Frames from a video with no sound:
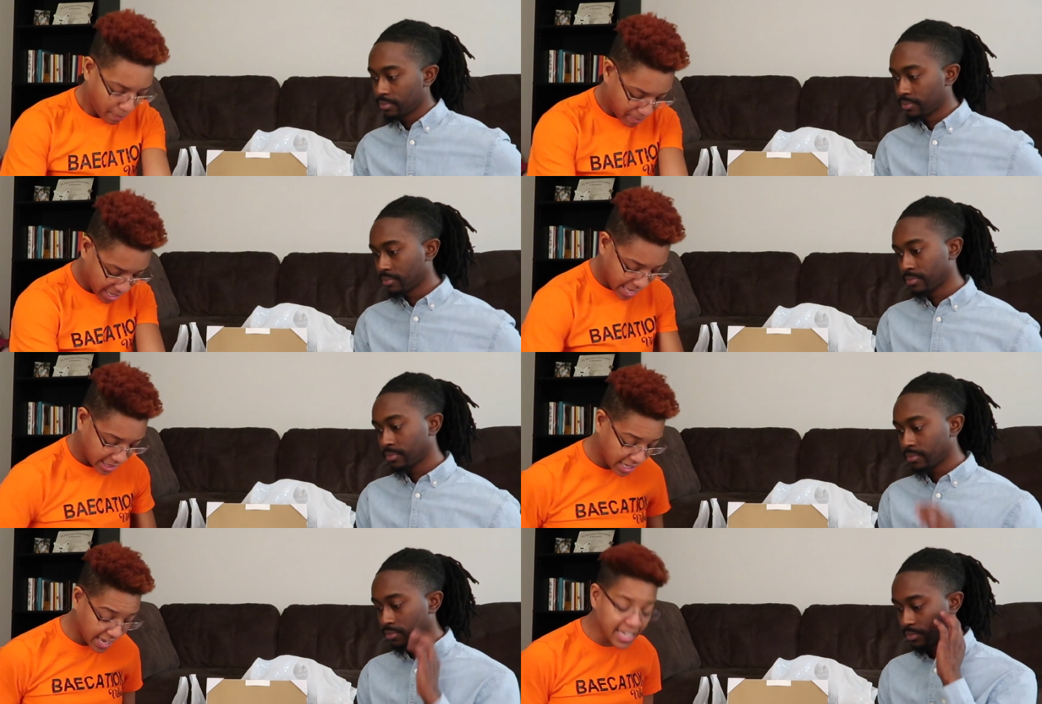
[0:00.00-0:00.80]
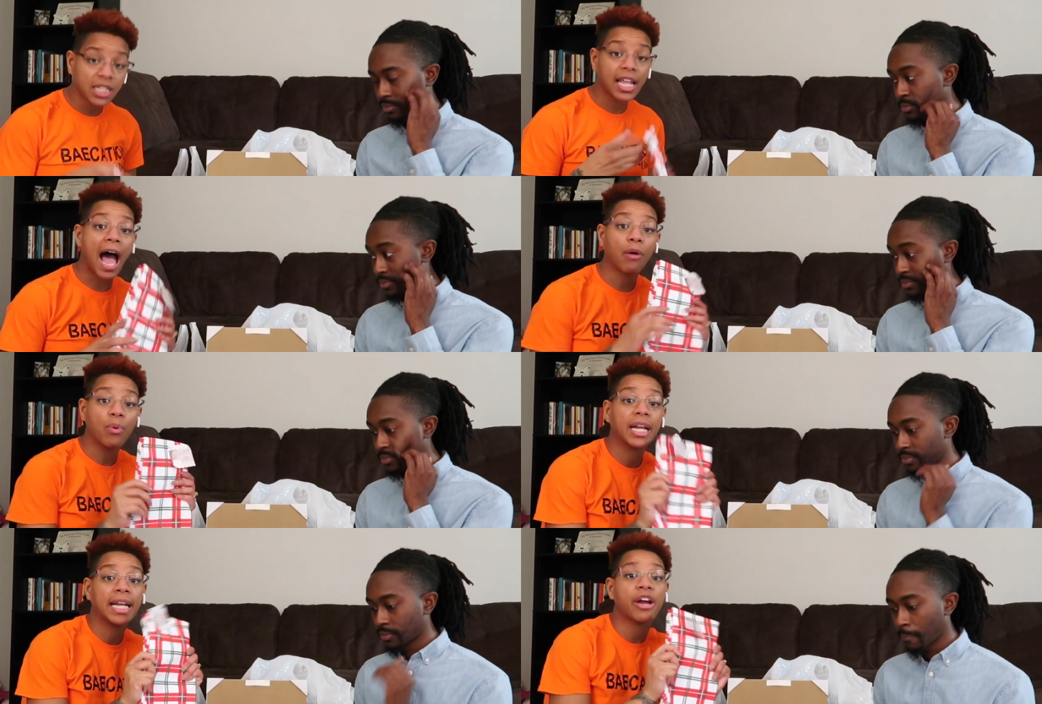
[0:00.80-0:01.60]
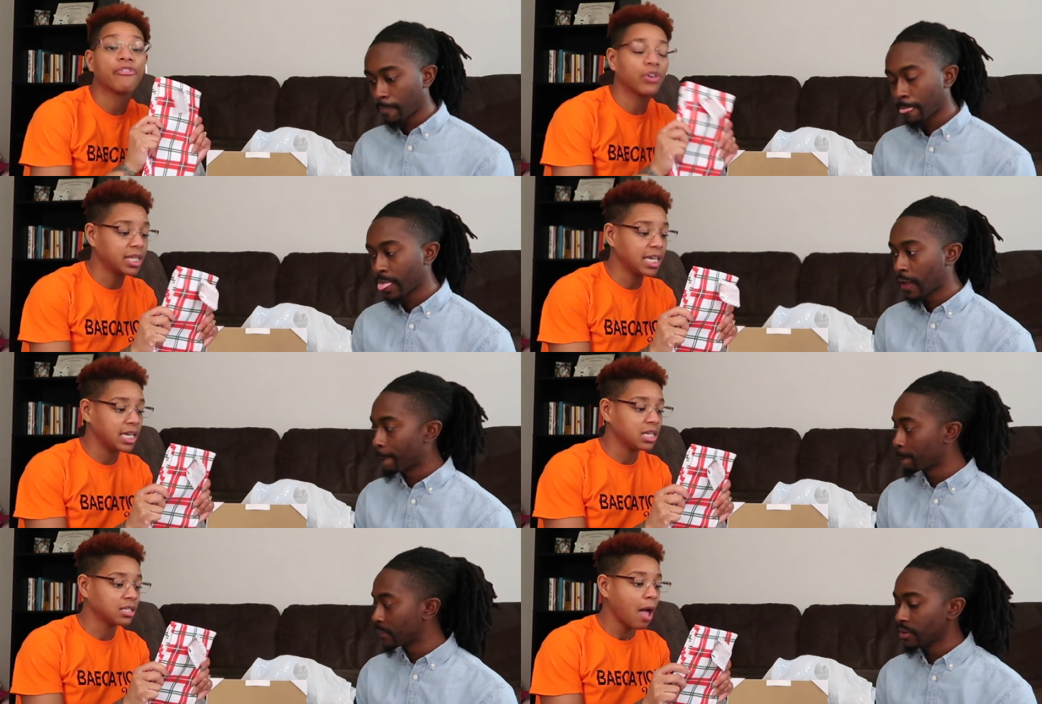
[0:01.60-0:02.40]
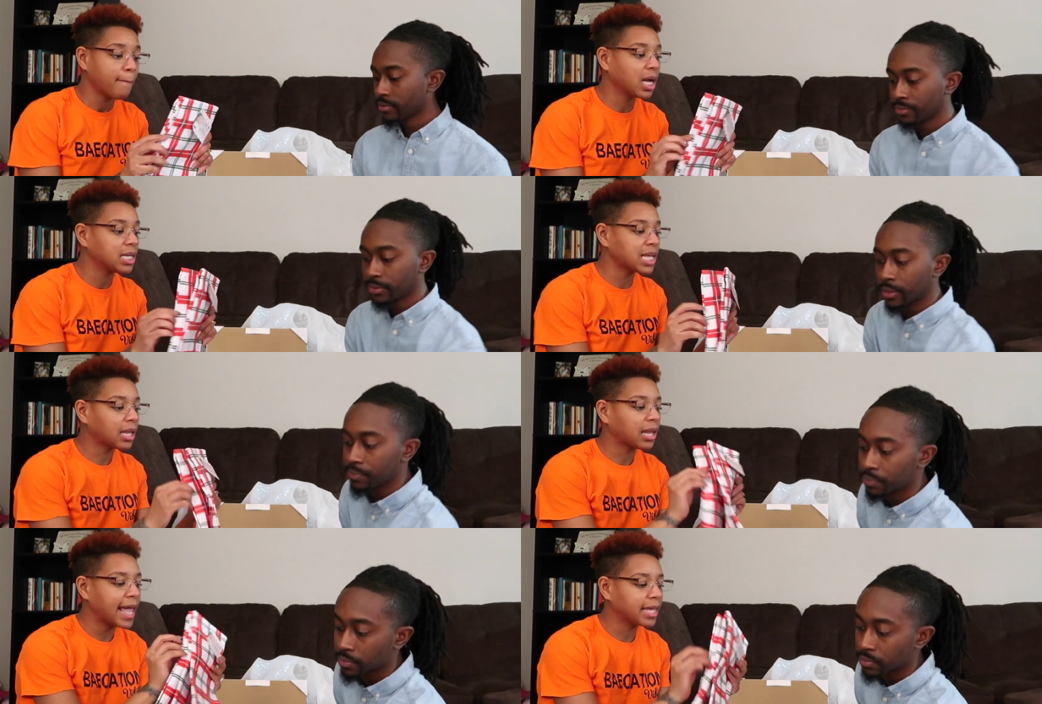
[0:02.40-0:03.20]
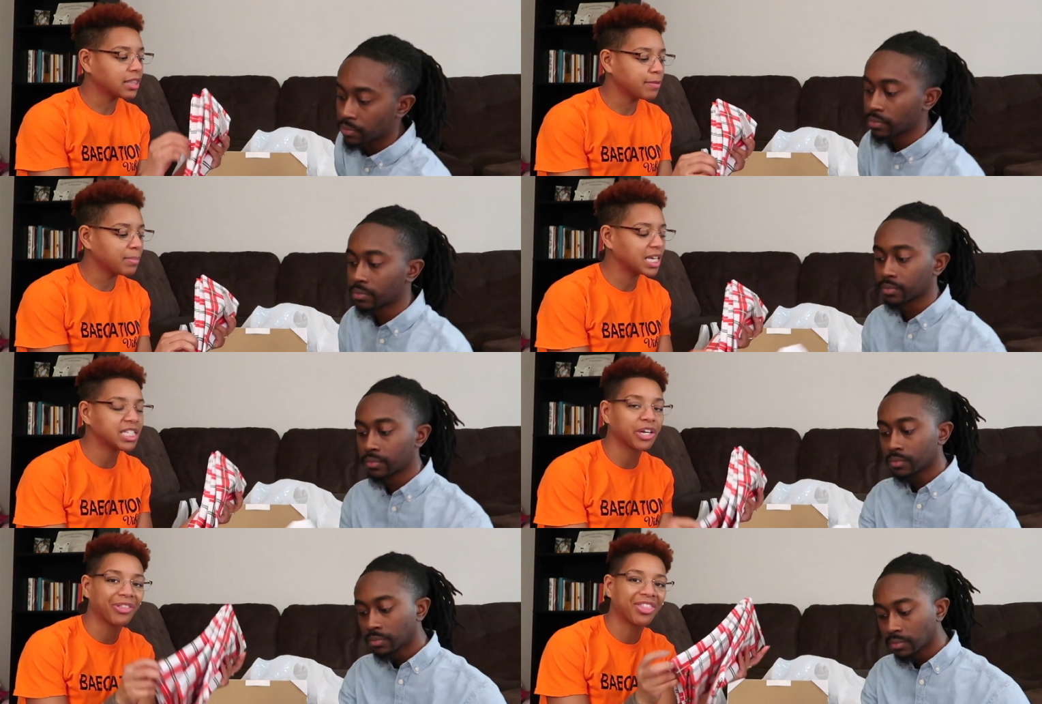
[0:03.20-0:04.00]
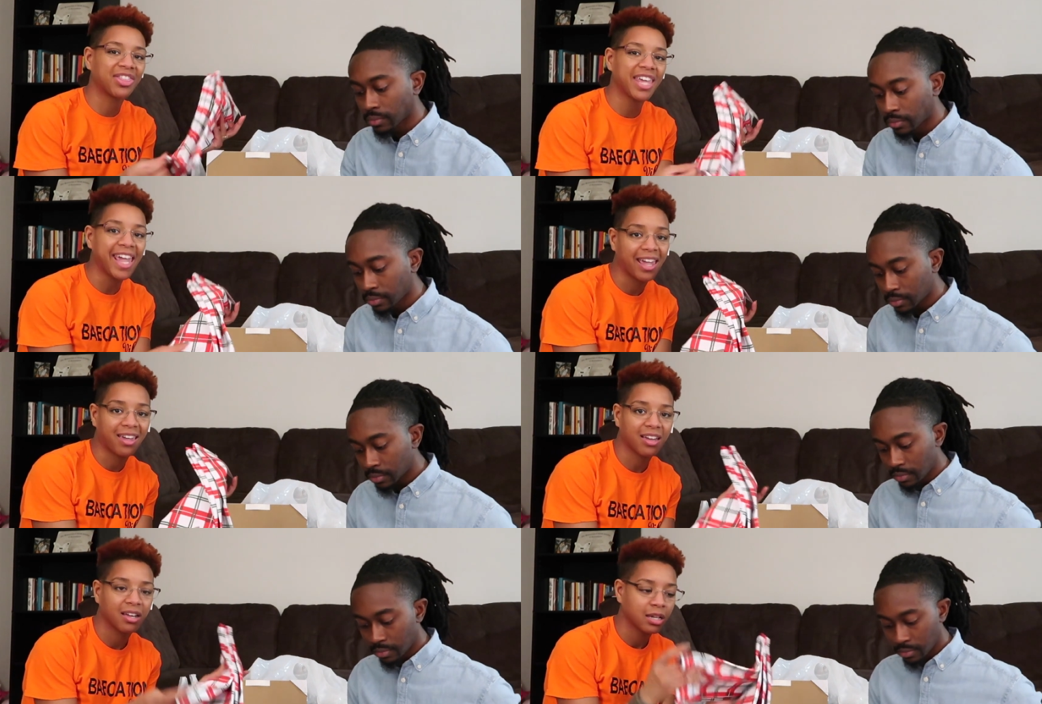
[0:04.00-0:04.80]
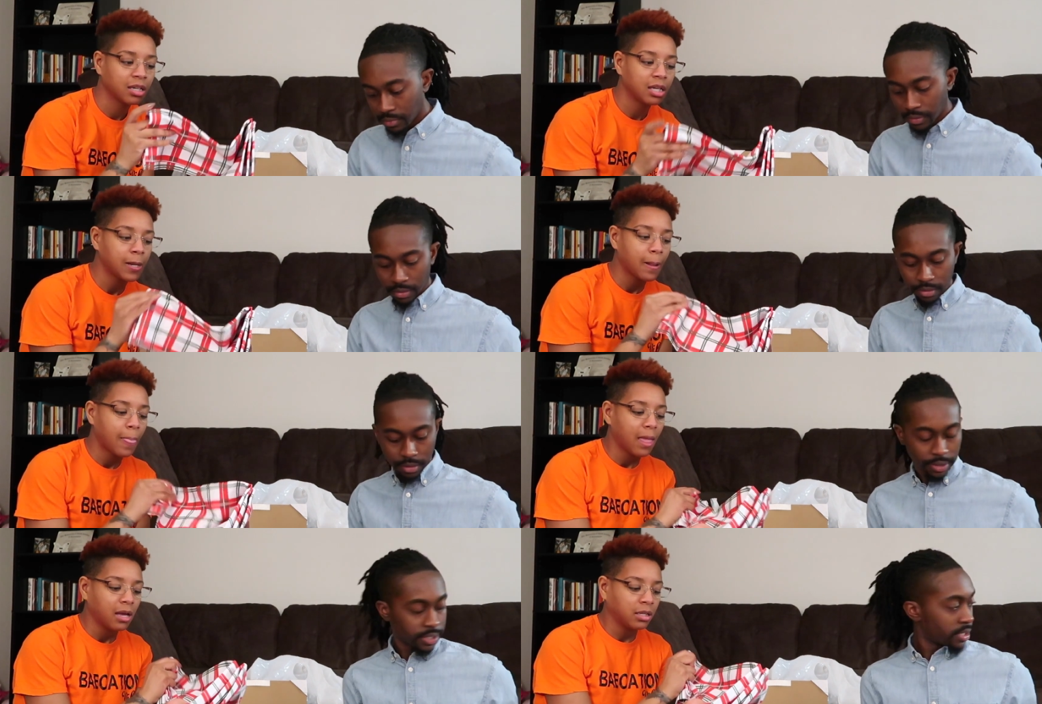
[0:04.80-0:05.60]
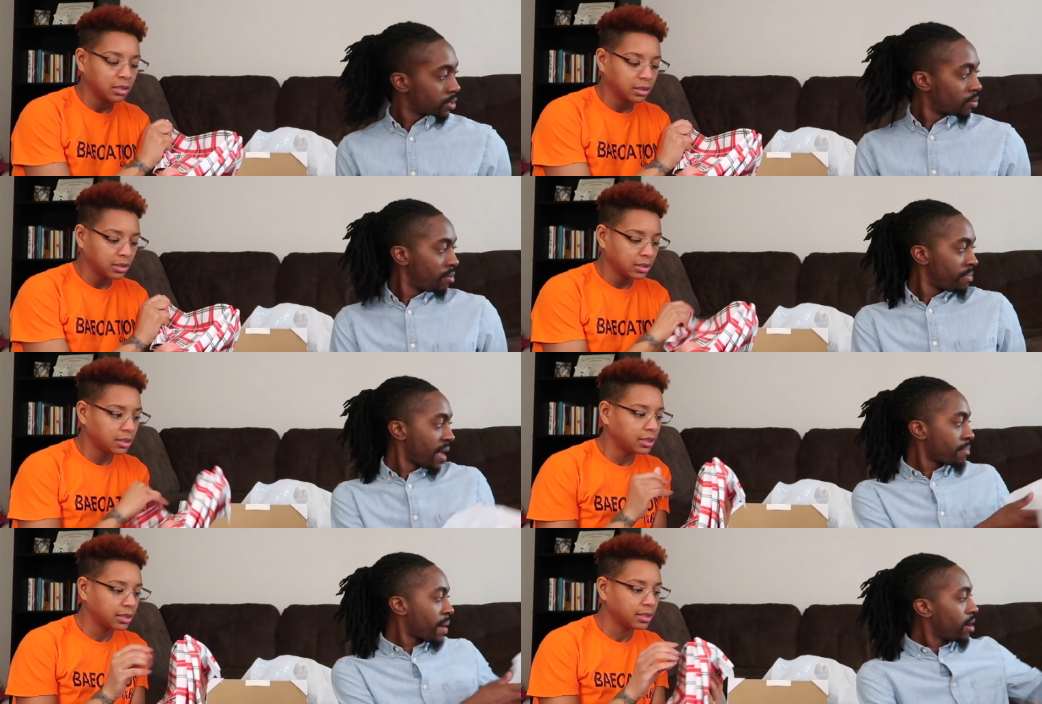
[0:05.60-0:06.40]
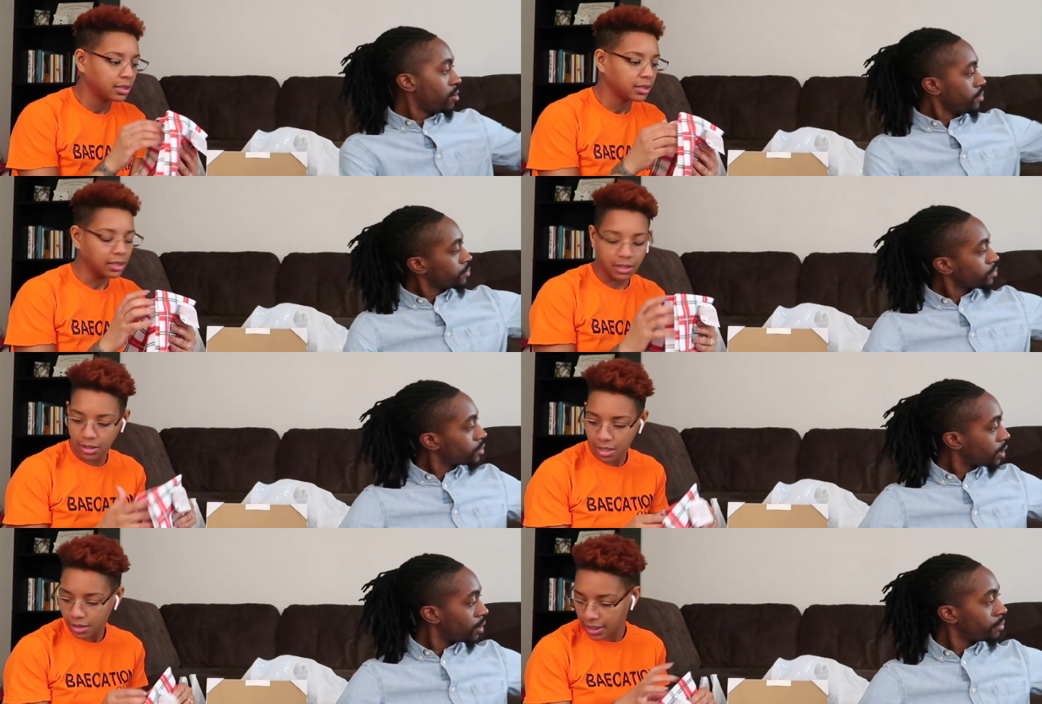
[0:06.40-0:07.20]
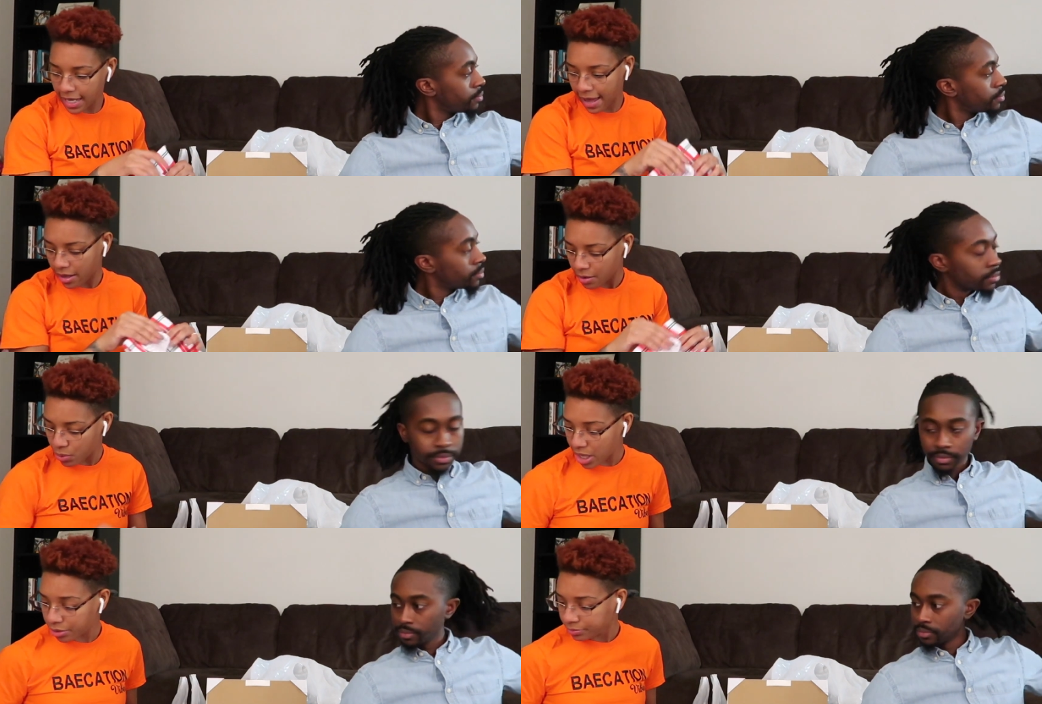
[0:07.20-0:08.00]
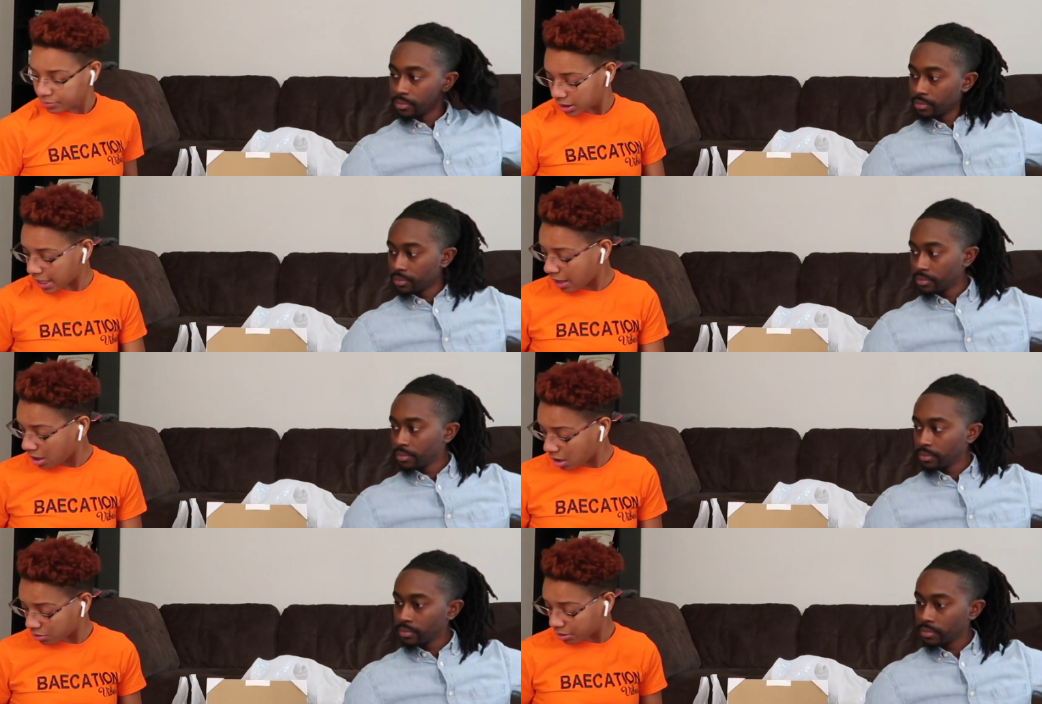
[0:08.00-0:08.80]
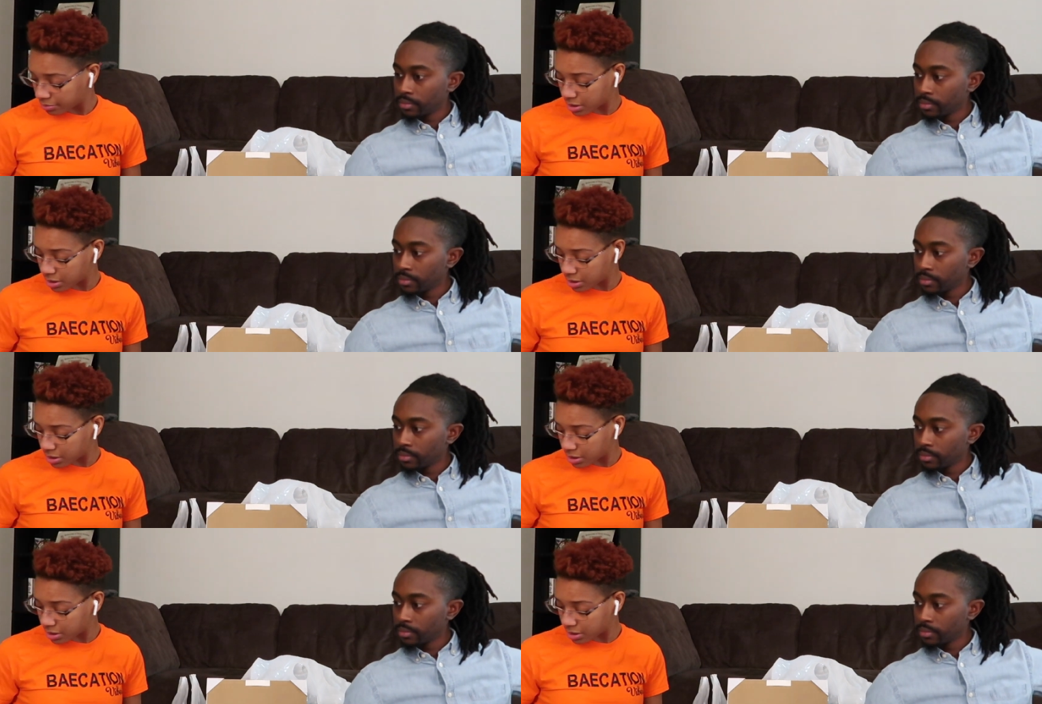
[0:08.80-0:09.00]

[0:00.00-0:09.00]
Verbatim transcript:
Speaker 1: but yeah, these, I went in there for these because I like them because they're thick.
Speaker 2: So this is going back, pal.
Speaker 1: Yeah, well, yeah. Uh, uh,